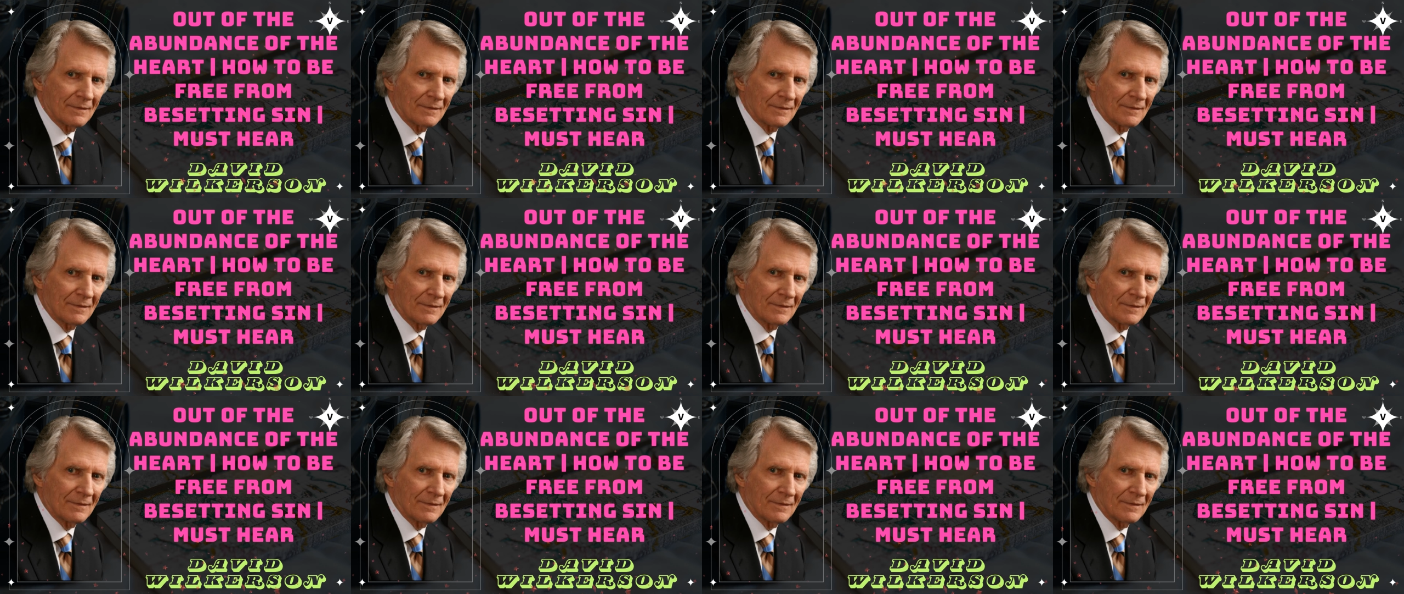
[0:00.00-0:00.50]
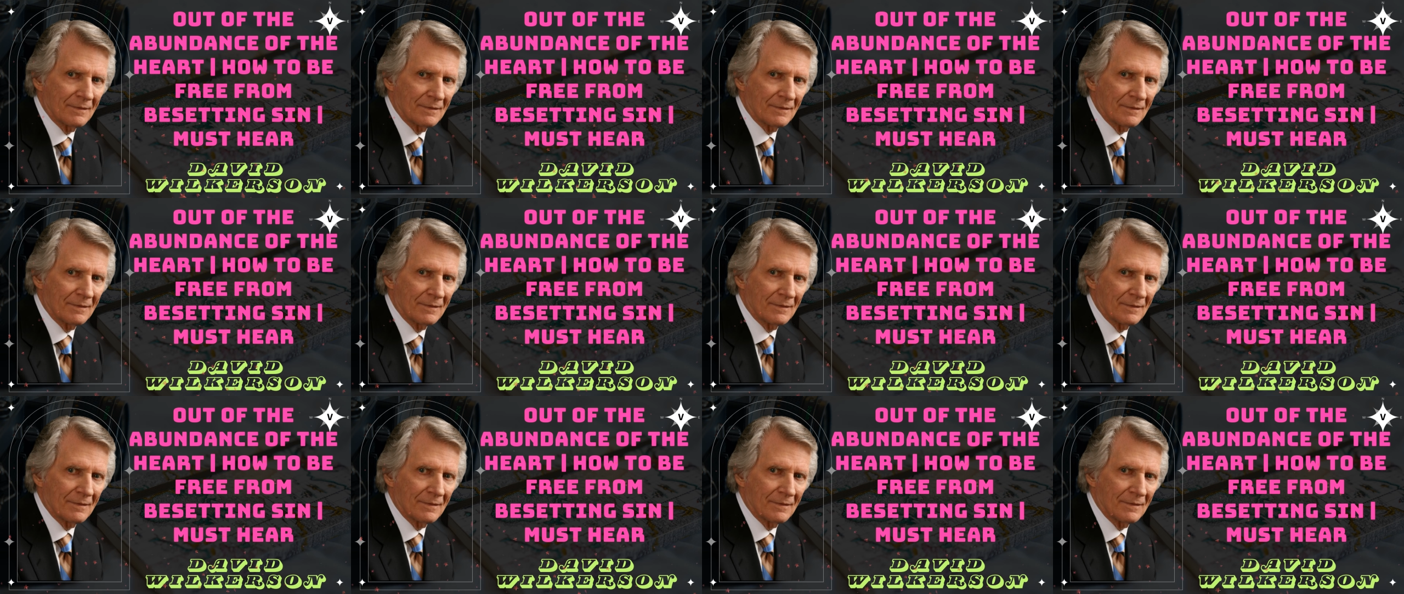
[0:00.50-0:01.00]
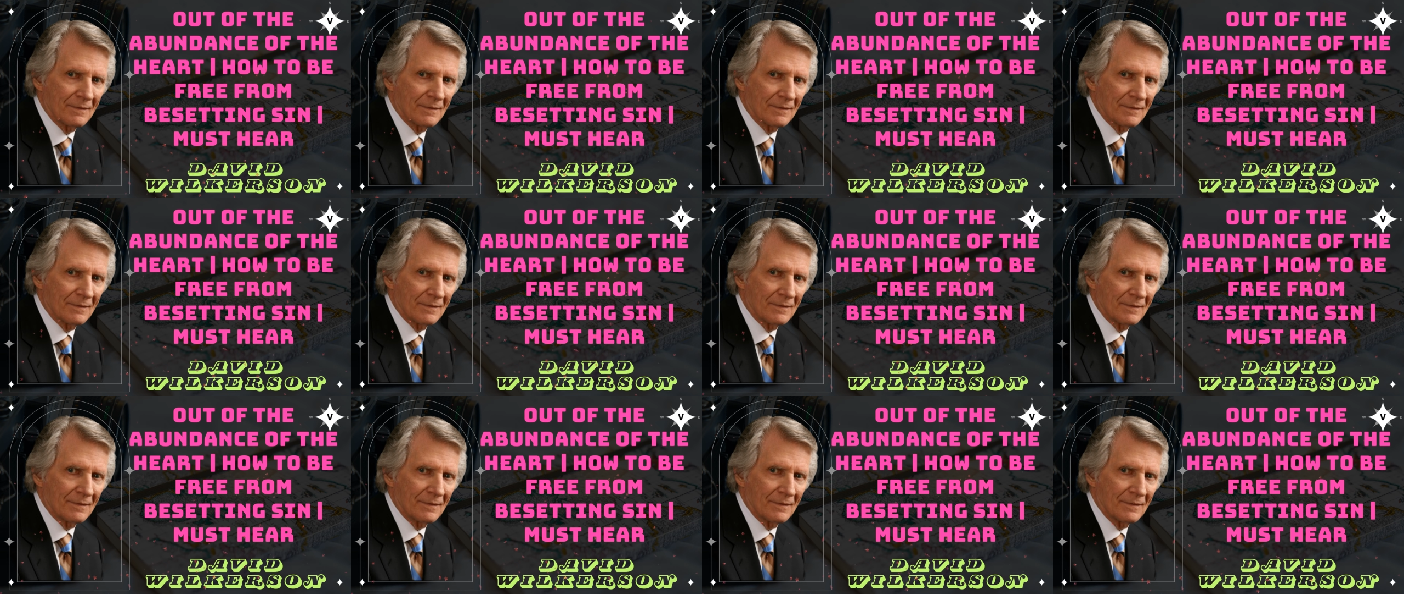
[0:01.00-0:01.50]

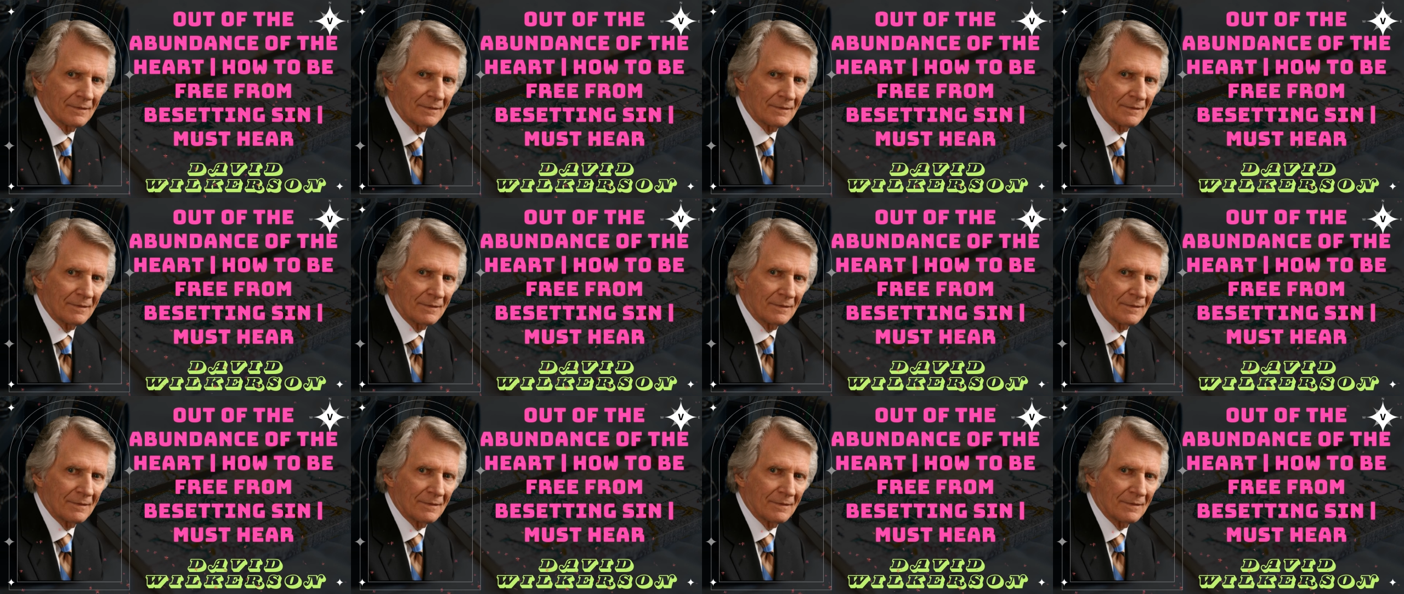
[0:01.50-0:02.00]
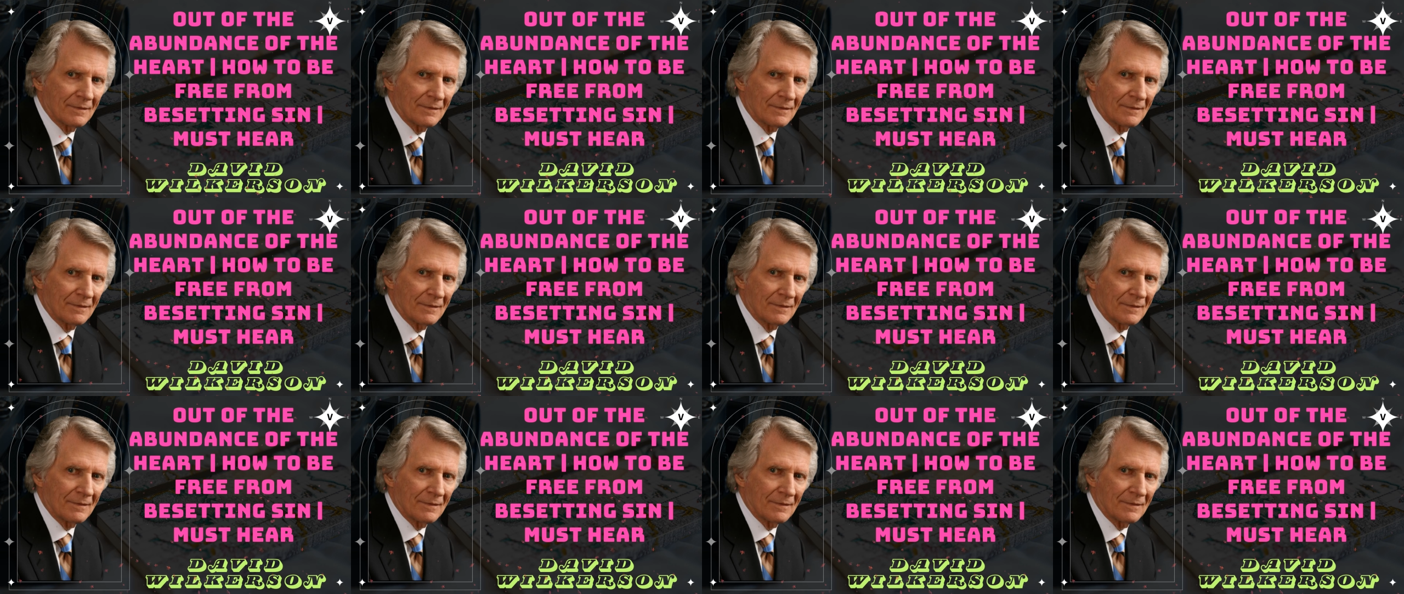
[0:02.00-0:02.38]
[no speech]